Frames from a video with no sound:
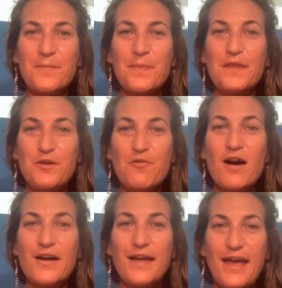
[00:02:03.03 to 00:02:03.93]
you
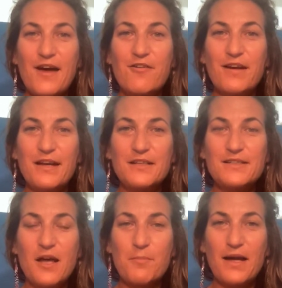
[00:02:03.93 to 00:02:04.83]
are carrying
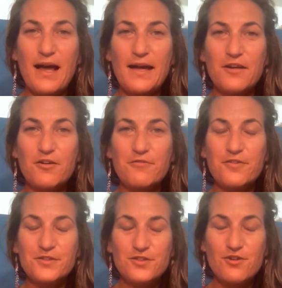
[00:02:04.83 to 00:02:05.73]
some kind of
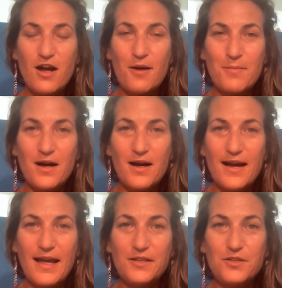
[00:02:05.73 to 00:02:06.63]
trauma
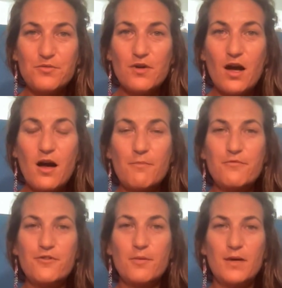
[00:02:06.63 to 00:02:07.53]
and you come
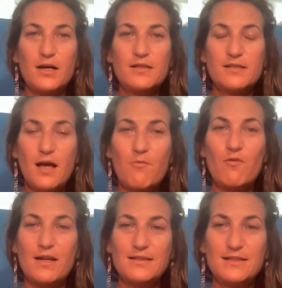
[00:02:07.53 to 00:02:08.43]
from a
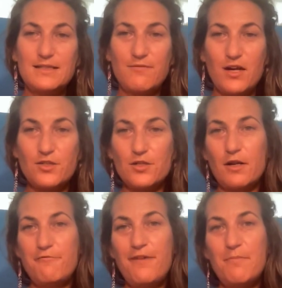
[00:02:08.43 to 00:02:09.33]
somewhat
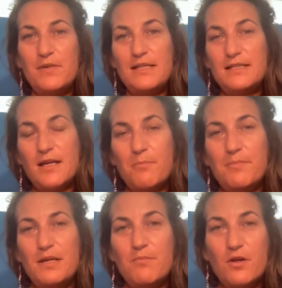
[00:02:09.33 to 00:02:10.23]
dysfunctional family, some
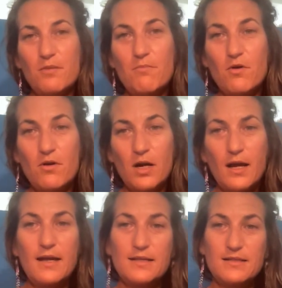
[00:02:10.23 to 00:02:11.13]
people more
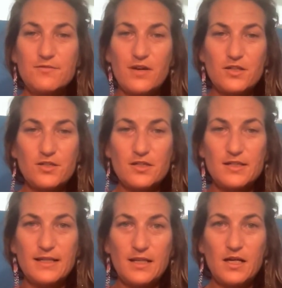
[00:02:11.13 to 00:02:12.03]
dysfunctional
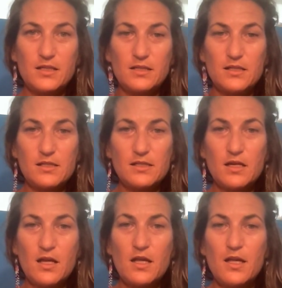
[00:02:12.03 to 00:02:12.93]
than others.
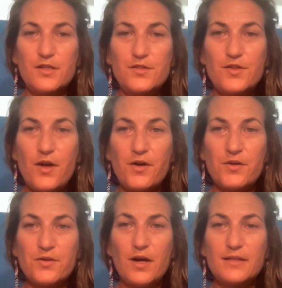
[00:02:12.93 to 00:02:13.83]

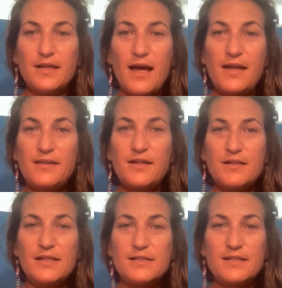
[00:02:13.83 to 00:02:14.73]
So the idea
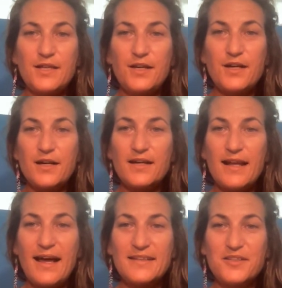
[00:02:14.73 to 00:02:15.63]
is here
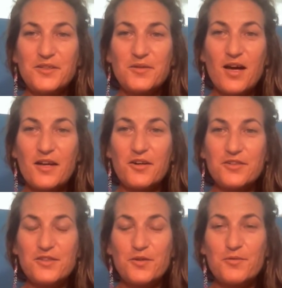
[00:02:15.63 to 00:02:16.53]
that you
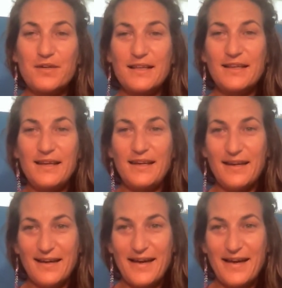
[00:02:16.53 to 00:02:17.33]
cannot really